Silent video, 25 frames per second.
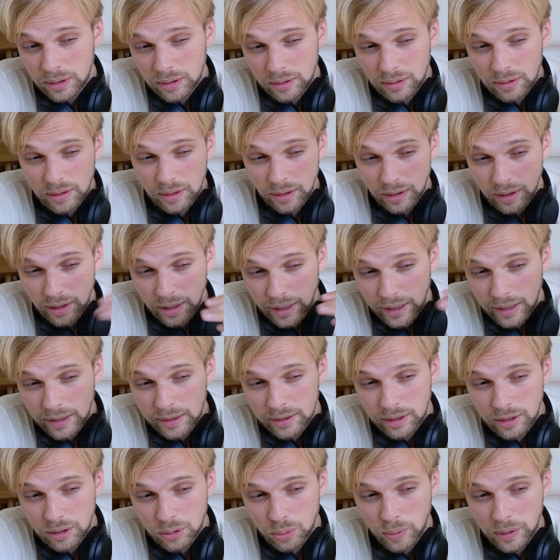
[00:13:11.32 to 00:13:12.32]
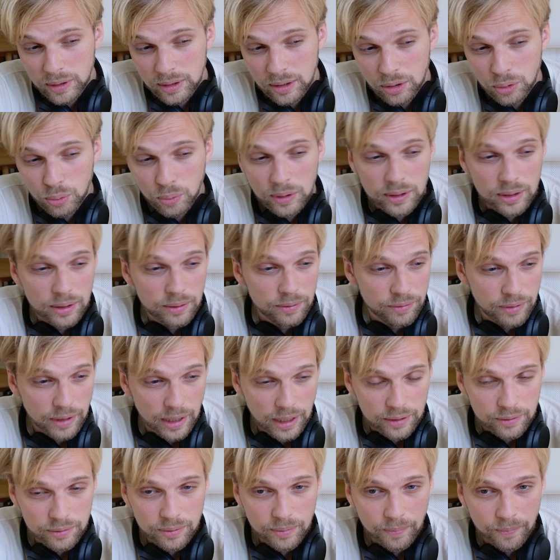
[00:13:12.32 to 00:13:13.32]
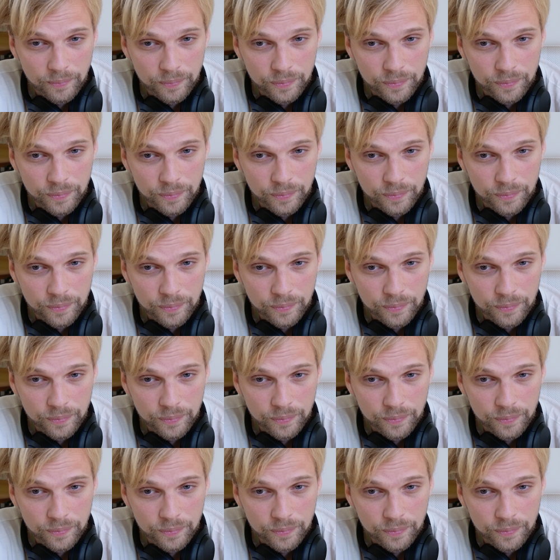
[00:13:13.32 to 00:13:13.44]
late in 2025.